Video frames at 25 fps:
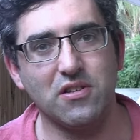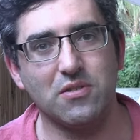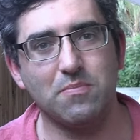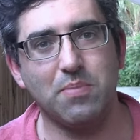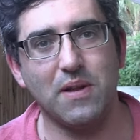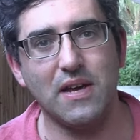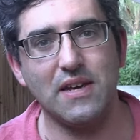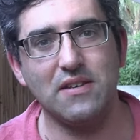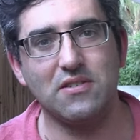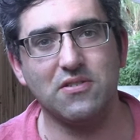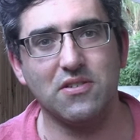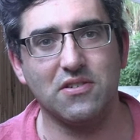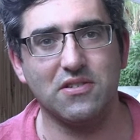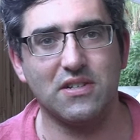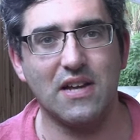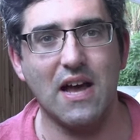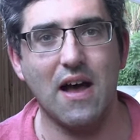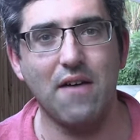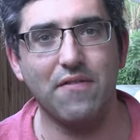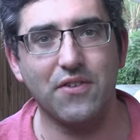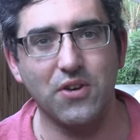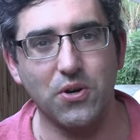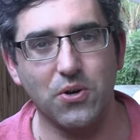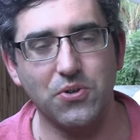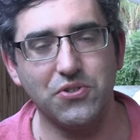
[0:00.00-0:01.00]
This place doesn't
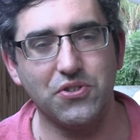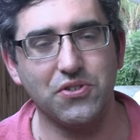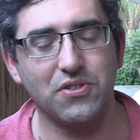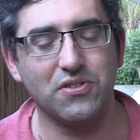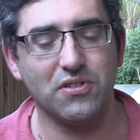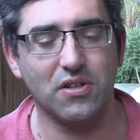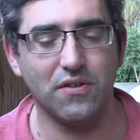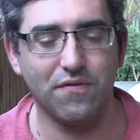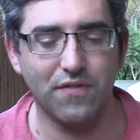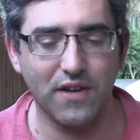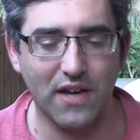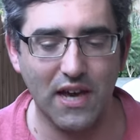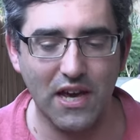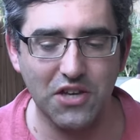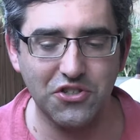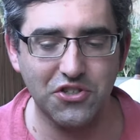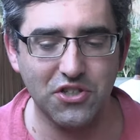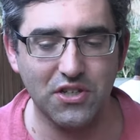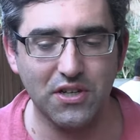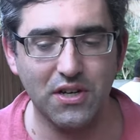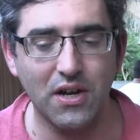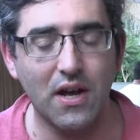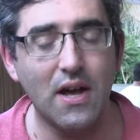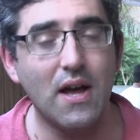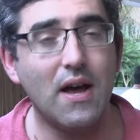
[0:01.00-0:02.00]
have kosher
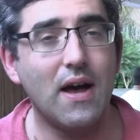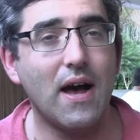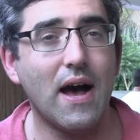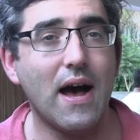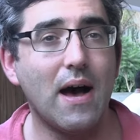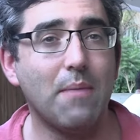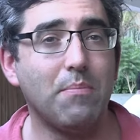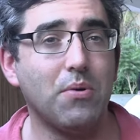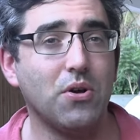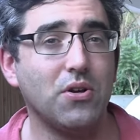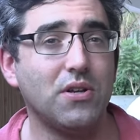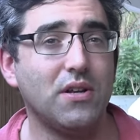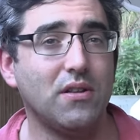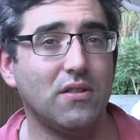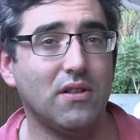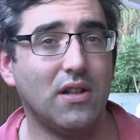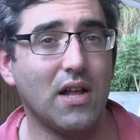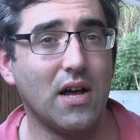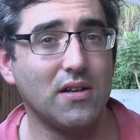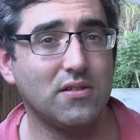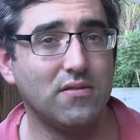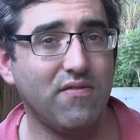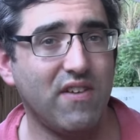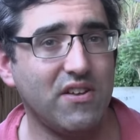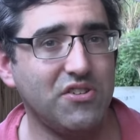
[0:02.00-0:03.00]
certification, uh, but
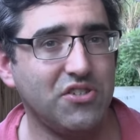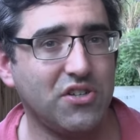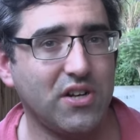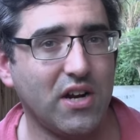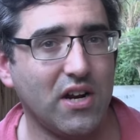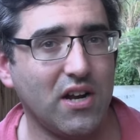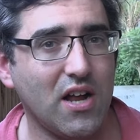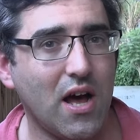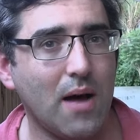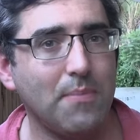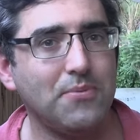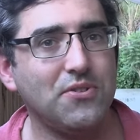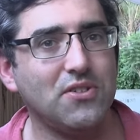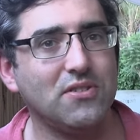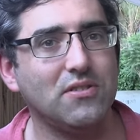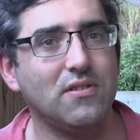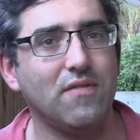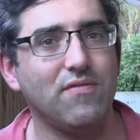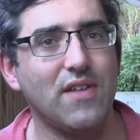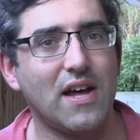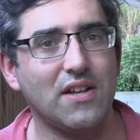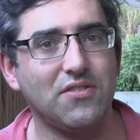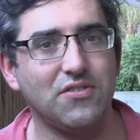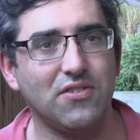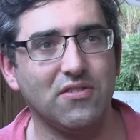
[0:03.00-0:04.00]
lots of vegetarian options
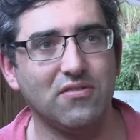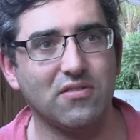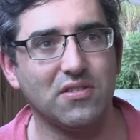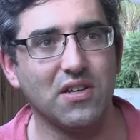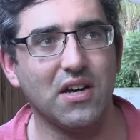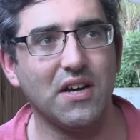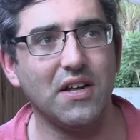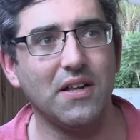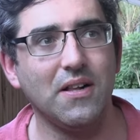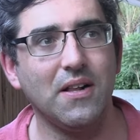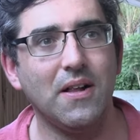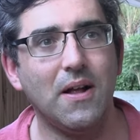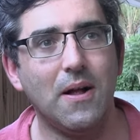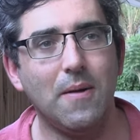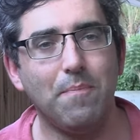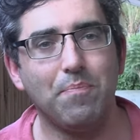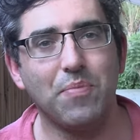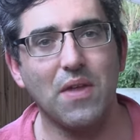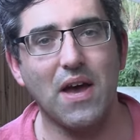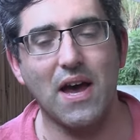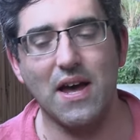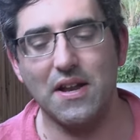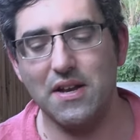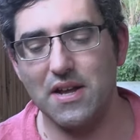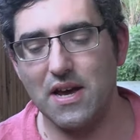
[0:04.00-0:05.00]
if that's your style.
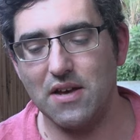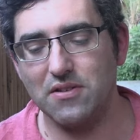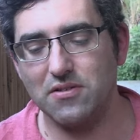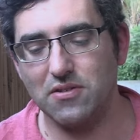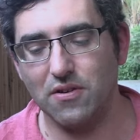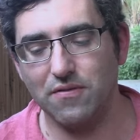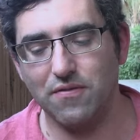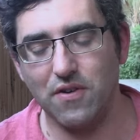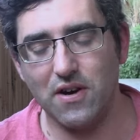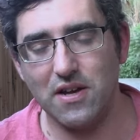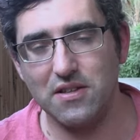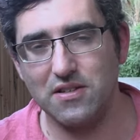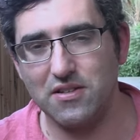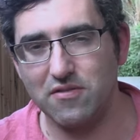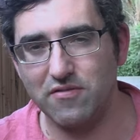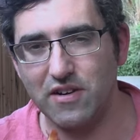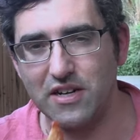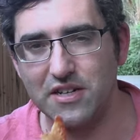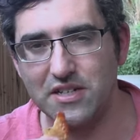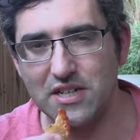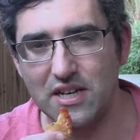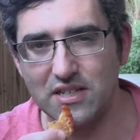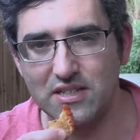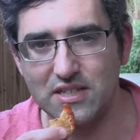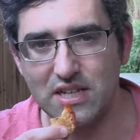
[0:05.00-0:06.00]
And uh, so far, this is
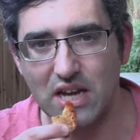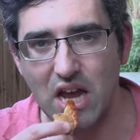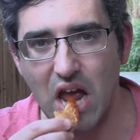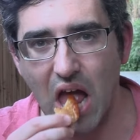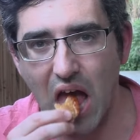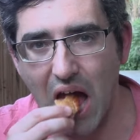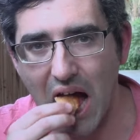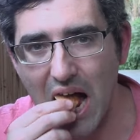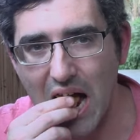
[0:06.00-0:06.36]
really tasty.